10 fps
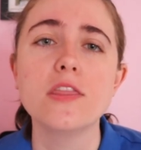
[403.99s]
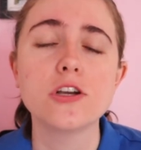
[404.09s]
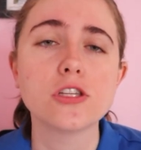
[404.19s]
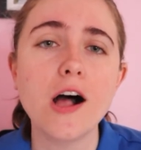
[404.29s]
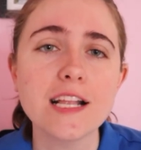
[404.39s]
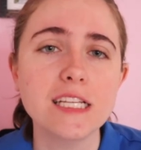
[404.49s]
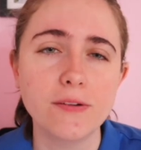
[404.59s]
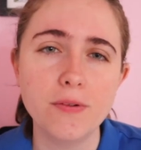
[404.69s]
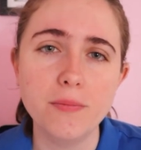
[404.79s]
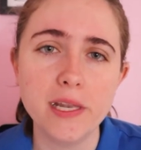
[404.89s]
There's lots of
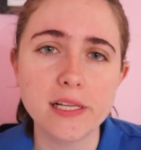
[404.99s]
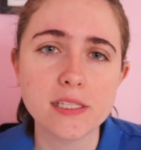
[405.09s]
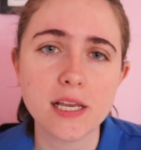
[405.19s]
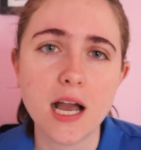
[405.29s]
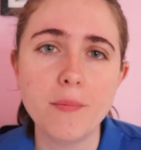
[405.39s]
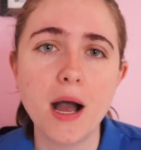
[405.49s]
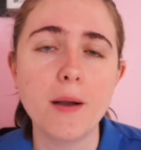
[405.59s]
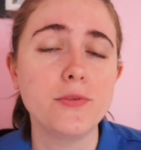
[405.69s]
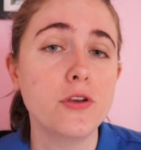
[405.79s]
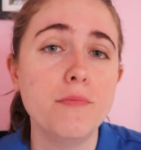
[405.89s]
different meetings that come
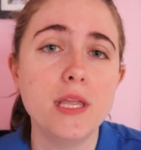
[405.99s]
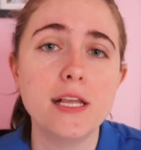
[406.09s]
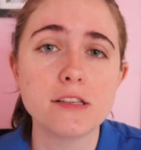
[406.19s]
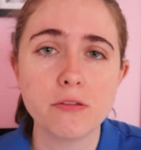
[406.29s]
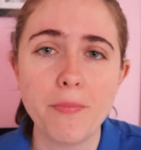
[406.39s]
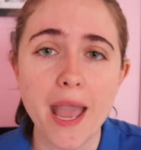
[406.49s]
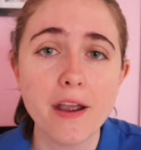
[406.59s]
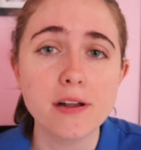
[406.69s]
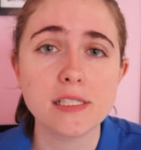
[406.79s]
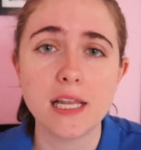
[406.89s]
up. Do you have meetings with
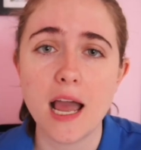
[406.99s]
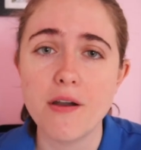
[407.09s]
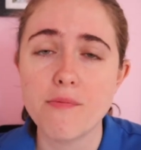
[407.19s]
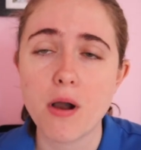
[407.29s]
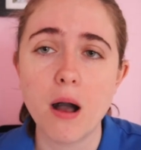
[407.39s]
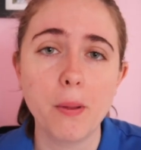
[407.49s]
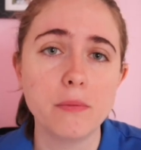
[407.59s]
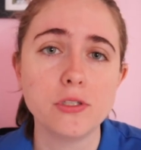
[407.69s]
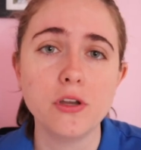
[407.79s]
parents that have problems?